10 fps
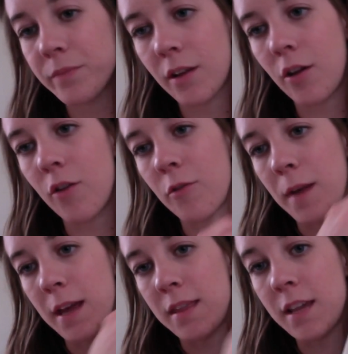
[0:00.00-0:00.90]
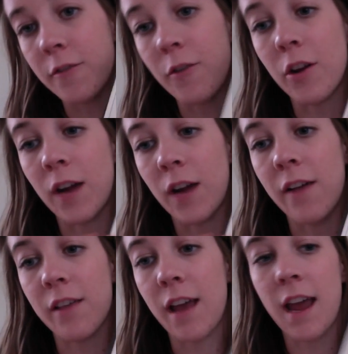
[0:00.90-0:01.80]
over by these
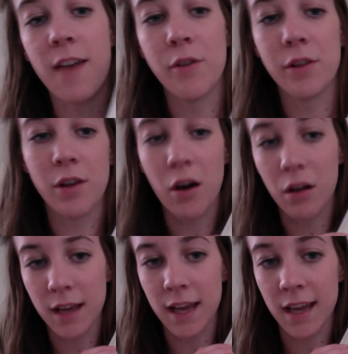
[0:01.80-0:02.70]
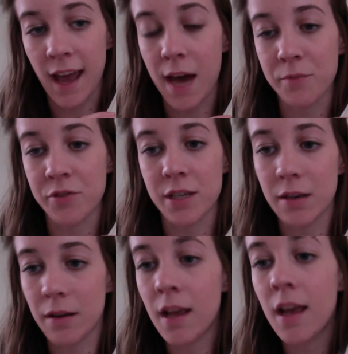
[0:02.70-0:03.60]
photographs, I have what's called a caption.
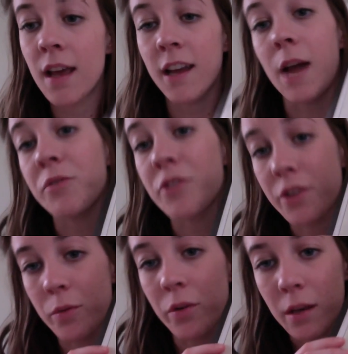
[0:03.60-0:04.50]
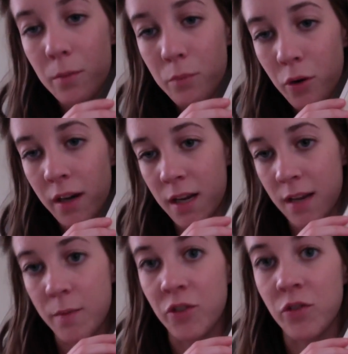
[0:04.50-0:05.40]
Captions are really important,
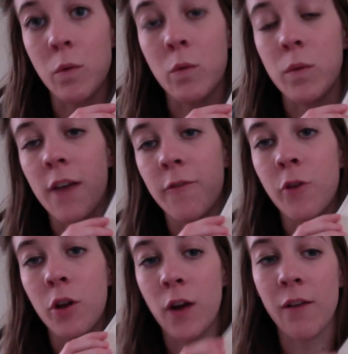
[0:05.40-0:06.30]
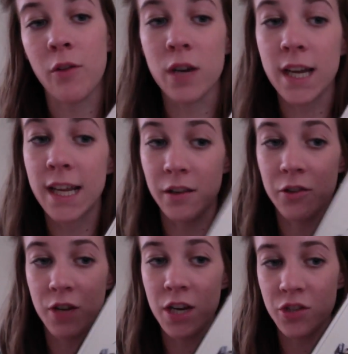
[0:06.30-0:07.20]
especially when we have photographs or
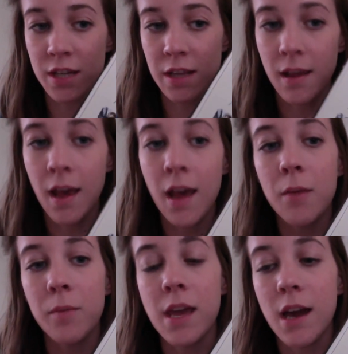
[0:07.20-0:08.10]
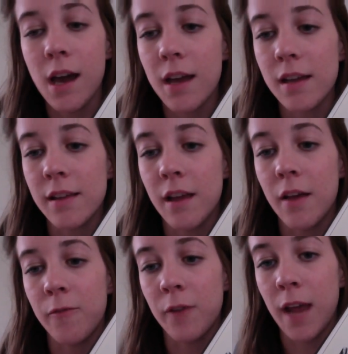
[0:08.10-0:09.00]
illustrations, because
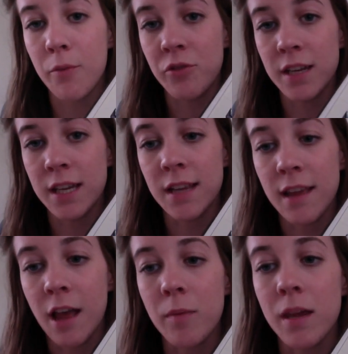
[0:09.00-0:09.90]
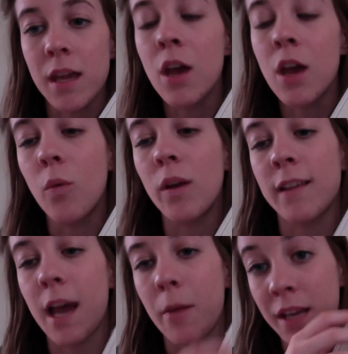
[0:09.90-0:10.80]
a caption can tell me what is
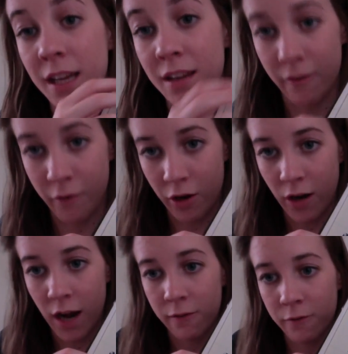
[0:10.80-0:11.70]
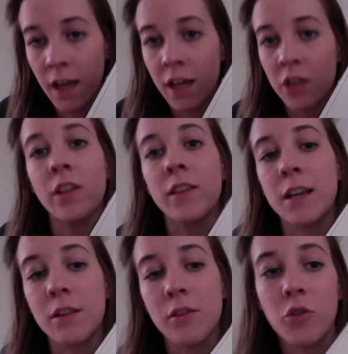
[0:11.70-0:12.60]
happening in this photograph. Just
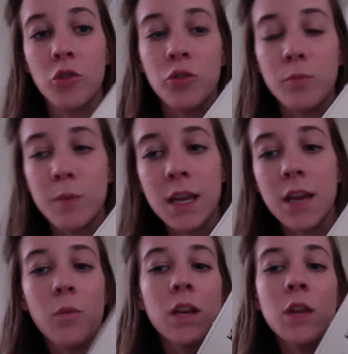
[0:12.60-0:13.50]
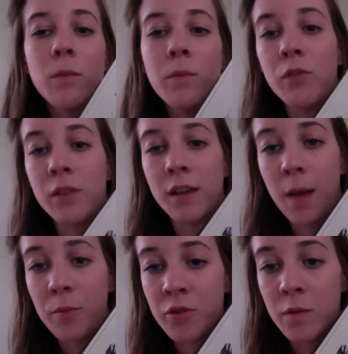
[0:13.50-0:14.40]
like on social media, when you would post a
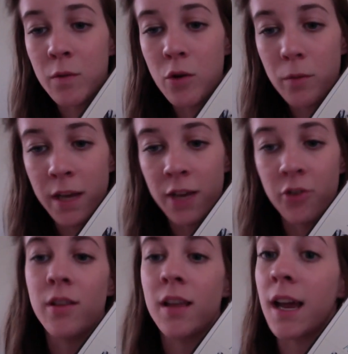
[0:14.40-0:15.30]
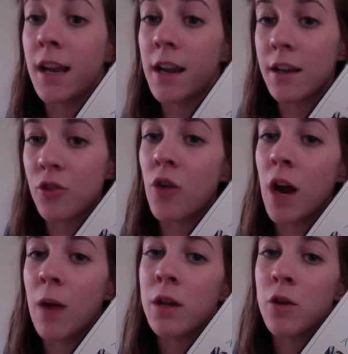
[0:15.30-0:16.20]
caption for your picture to kind of
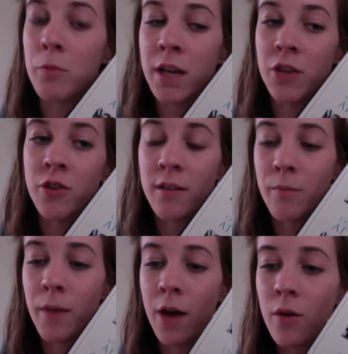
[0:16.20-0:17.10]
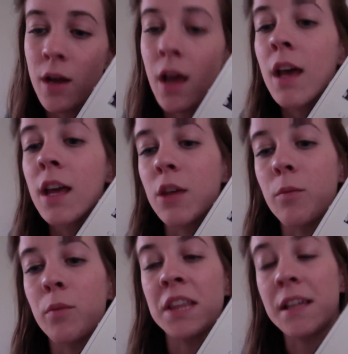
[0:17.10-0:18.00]
describe what your picture is about, you
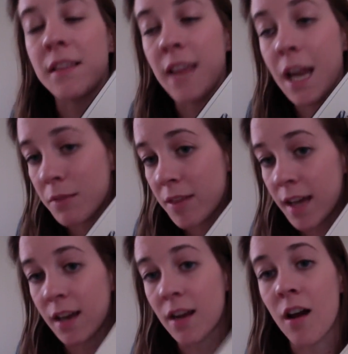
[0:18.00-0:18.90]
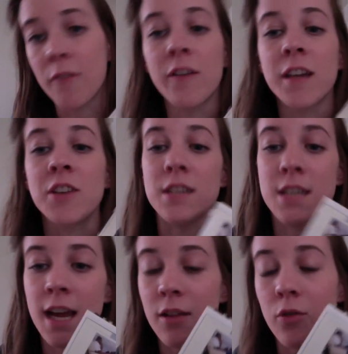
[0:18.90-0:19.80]
would put the same thing in a nonfiction
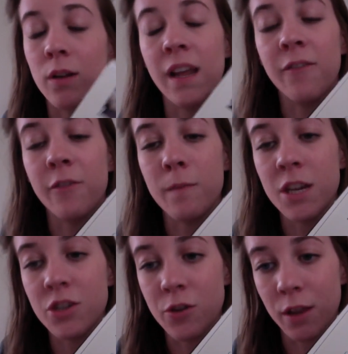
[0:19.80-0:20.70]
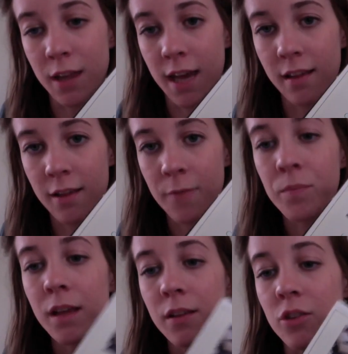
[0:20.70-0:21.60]
text or an informational text
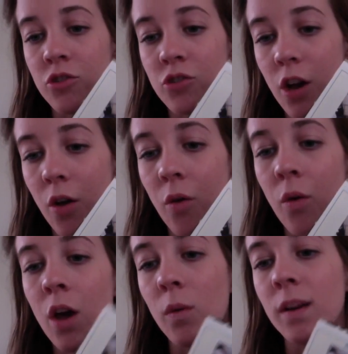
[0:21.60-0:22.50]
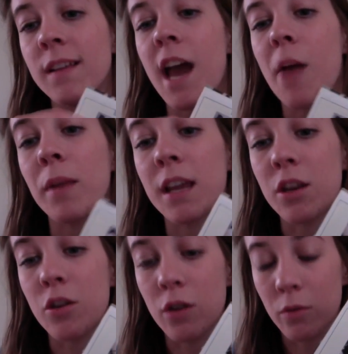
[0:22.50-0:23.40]
to show what is happening in
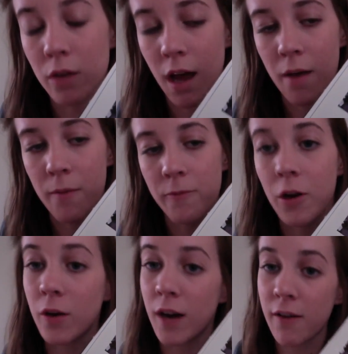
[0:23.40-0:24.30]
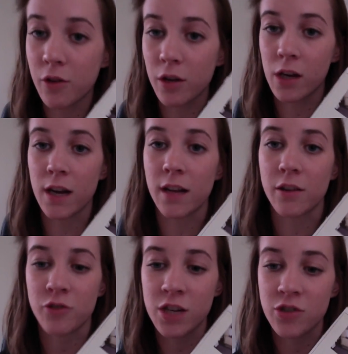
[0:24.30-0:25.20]
your photographs or your
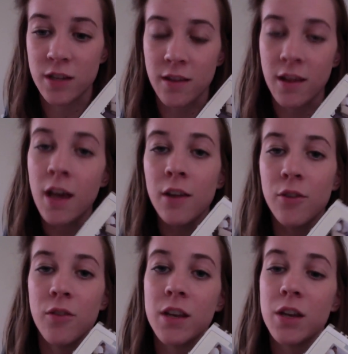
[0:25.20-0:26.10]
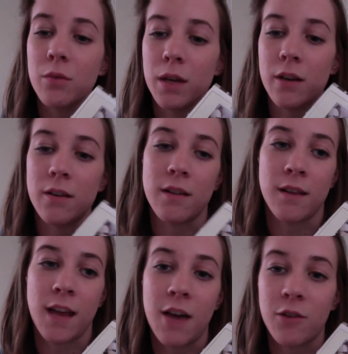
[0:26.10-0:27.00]
illustrations, so then your reader doesn't
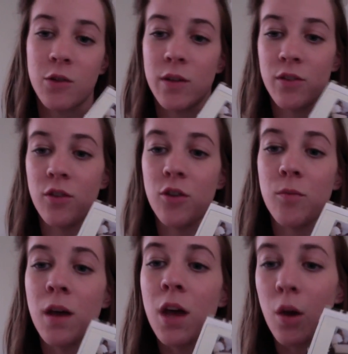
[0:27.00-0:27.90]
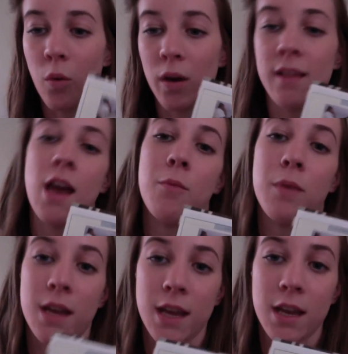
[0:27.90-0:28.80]
have to assume what is
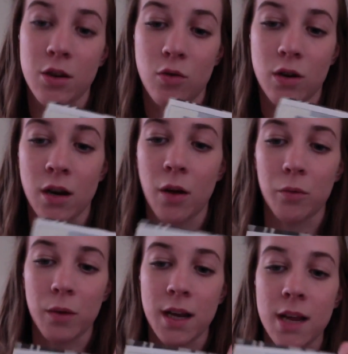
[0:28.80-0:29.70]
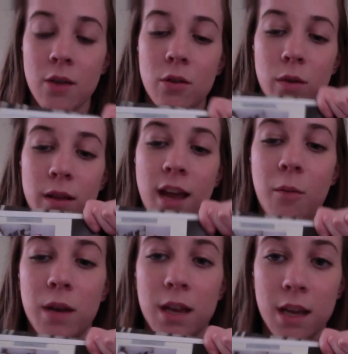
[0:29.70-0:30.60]
happening in your reading or what's
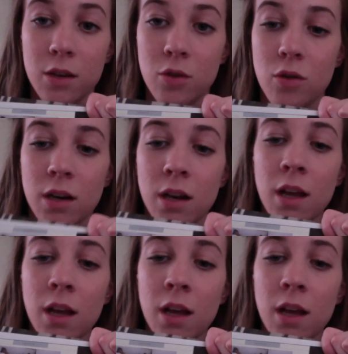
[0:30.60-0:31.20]
happening in your